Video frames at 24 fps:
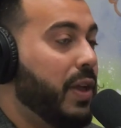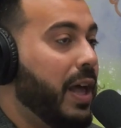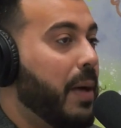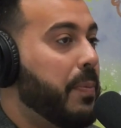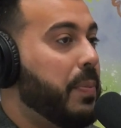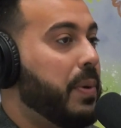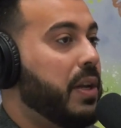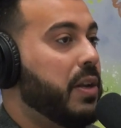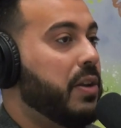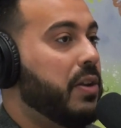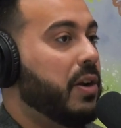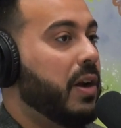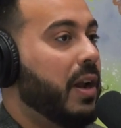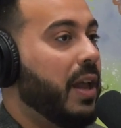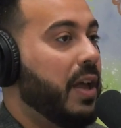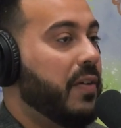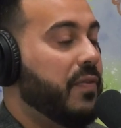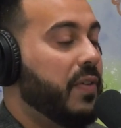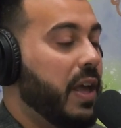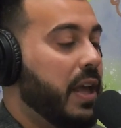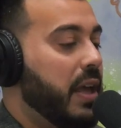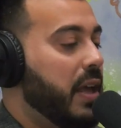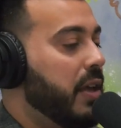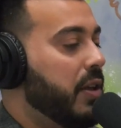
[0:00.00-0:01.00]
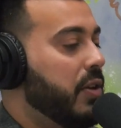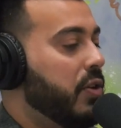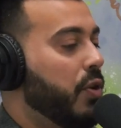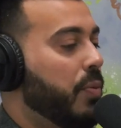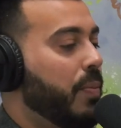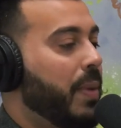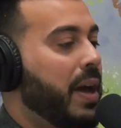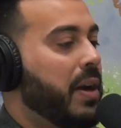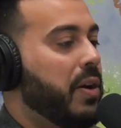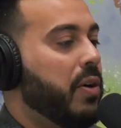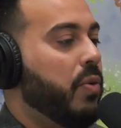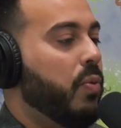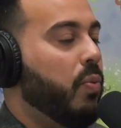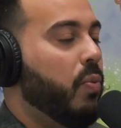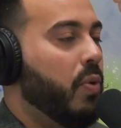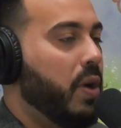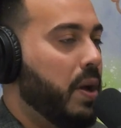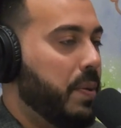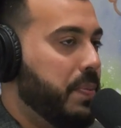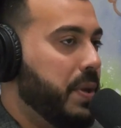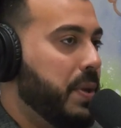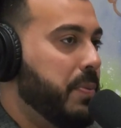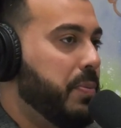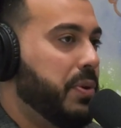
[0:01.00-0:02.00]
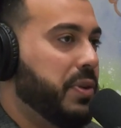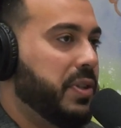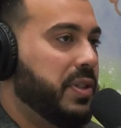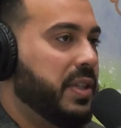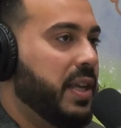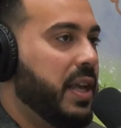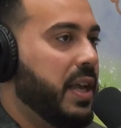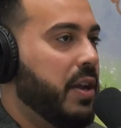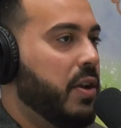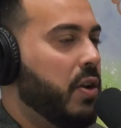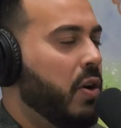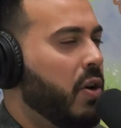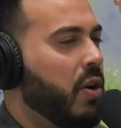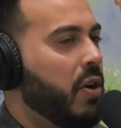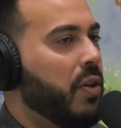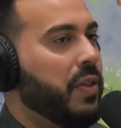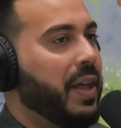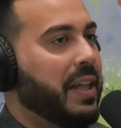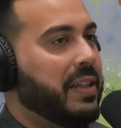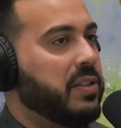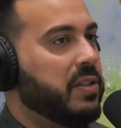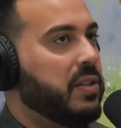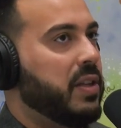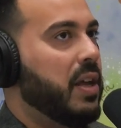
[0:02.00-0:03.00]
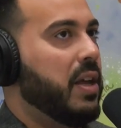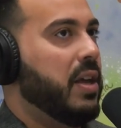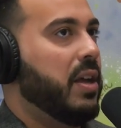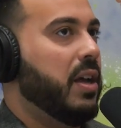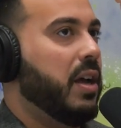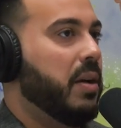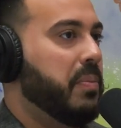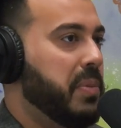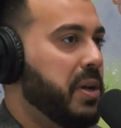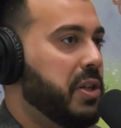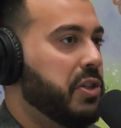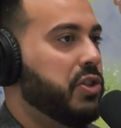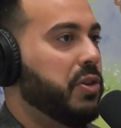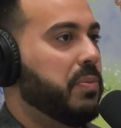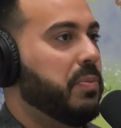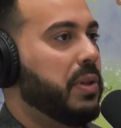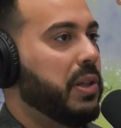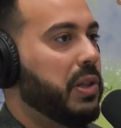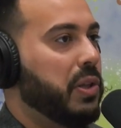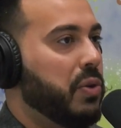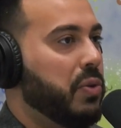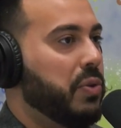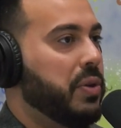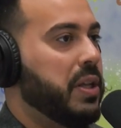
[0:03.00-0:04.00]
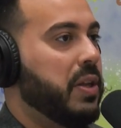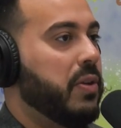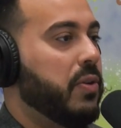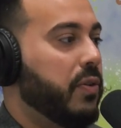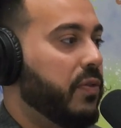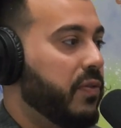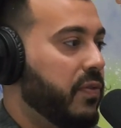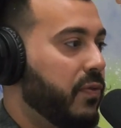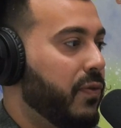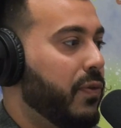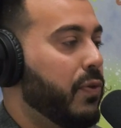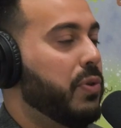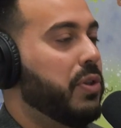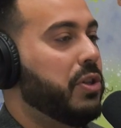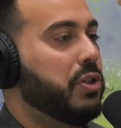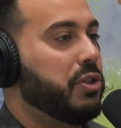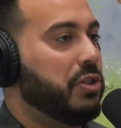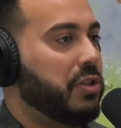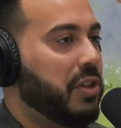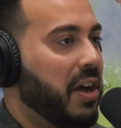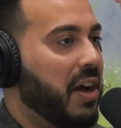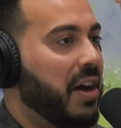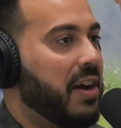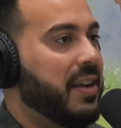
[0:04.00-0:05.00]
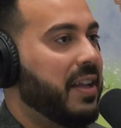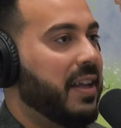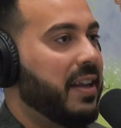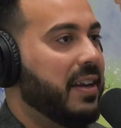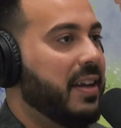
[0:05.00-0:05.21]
will happen in your life. No matter what people say, no, that's a bunch of baloney or foolish talk.